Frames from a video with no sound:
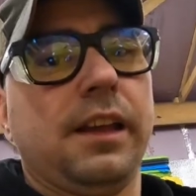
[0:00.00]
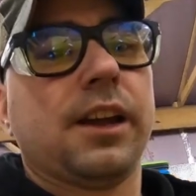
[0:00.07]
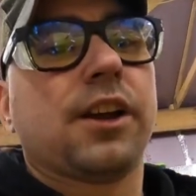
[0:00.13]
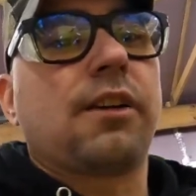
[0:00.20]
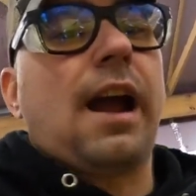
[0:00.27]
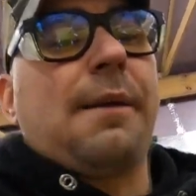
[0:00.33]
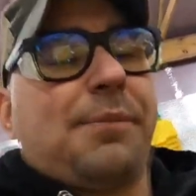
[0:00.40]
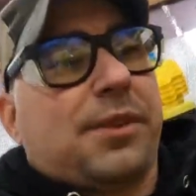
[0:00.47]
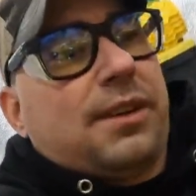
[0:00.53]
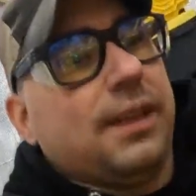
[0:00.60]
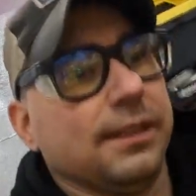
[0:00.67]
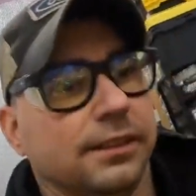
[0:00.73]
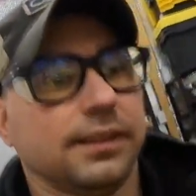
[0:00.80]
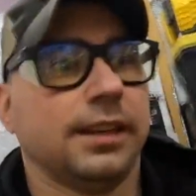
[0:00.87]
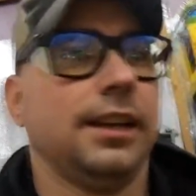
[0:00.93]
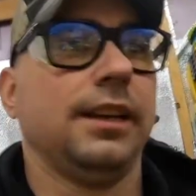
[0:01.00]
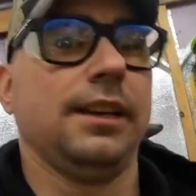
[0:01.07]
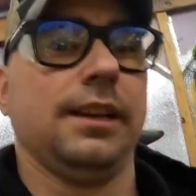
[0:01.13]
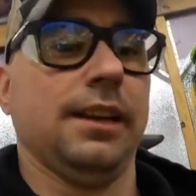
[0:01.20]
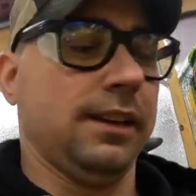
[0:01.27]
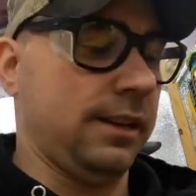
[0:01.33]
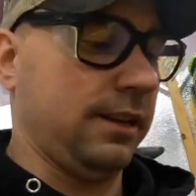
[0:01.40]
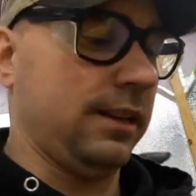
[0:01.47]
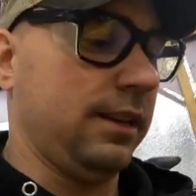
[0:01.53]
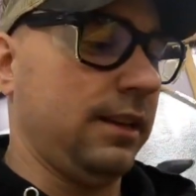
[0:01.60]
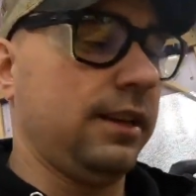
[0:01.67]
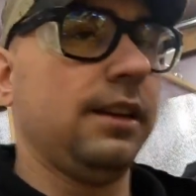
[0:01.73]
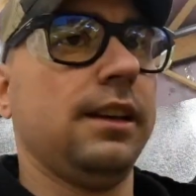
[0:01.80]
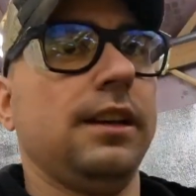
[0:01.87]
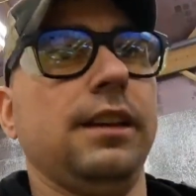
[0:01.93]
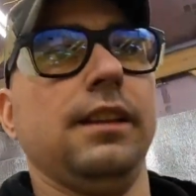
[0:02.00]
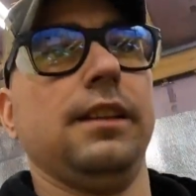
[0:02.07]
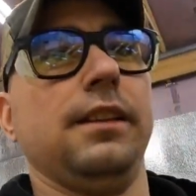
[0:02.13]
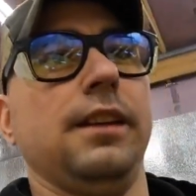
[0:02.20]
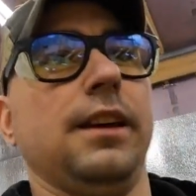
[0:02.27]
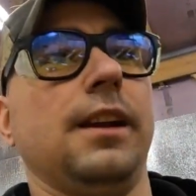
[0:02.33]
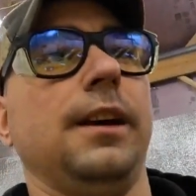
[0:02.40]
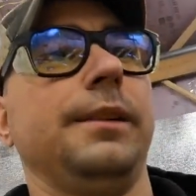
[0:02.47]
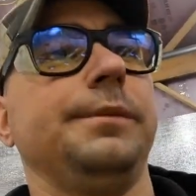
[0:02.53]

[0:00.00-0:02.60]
crap there is that,